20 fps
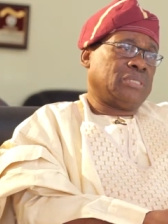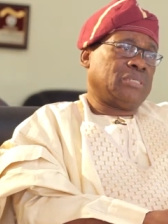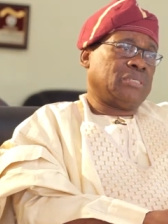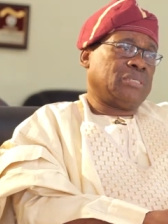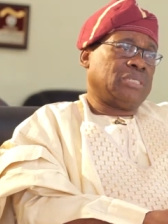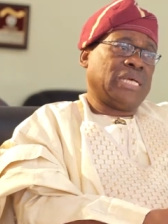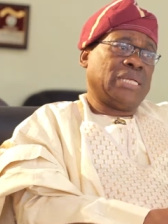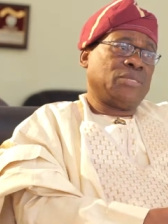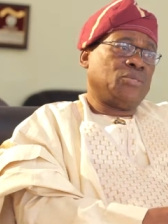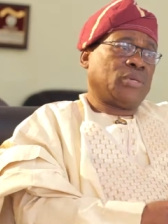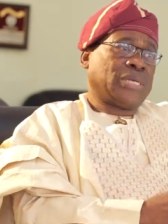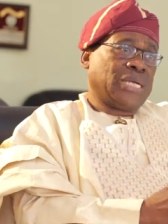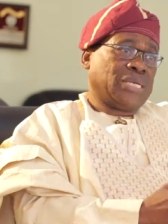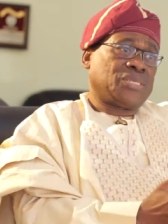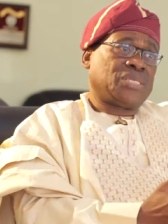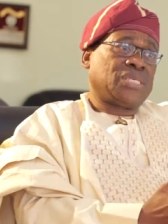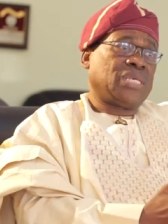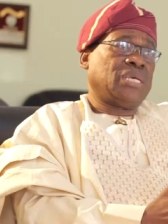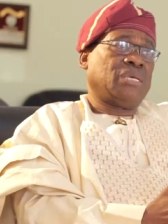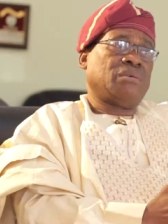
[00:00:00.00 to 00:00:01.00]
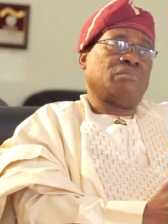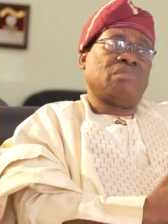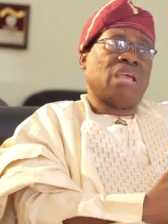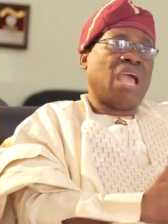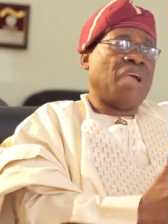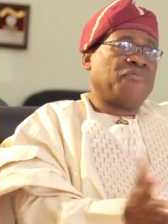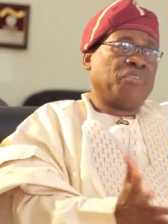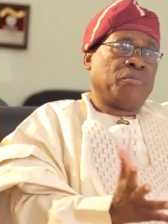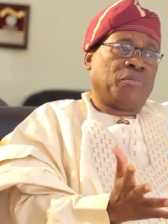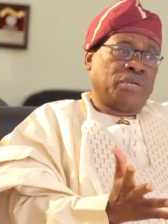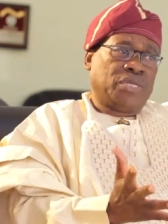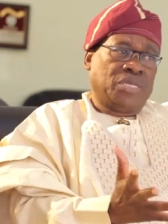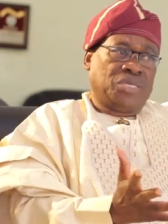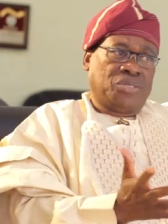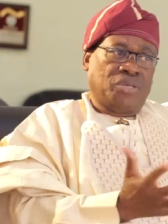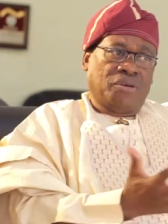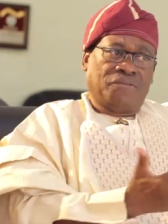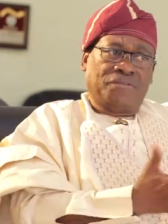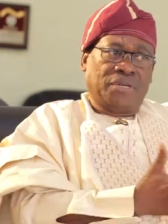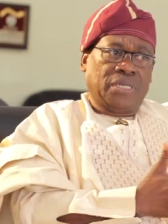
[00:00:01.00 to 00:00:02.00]
then you can say everybody
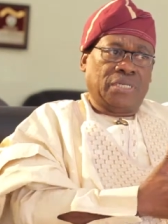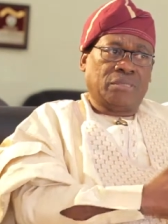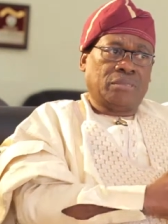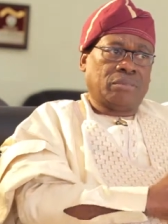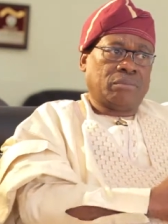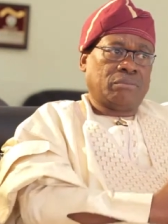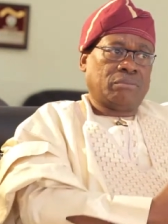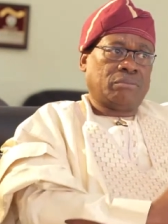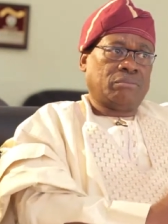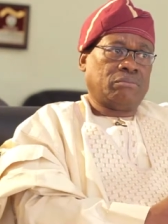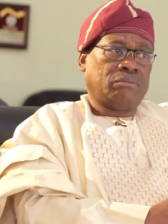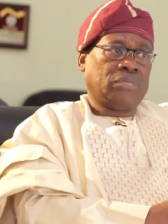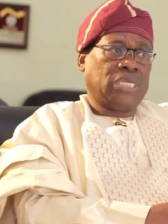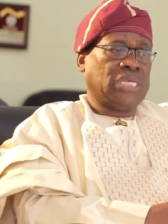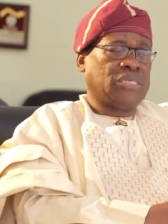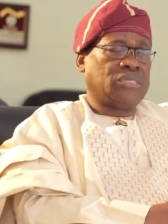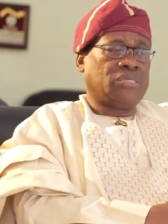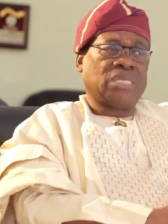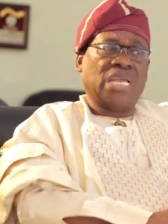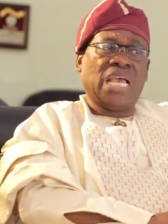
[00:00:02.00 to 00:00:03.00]
is your friend. Yes,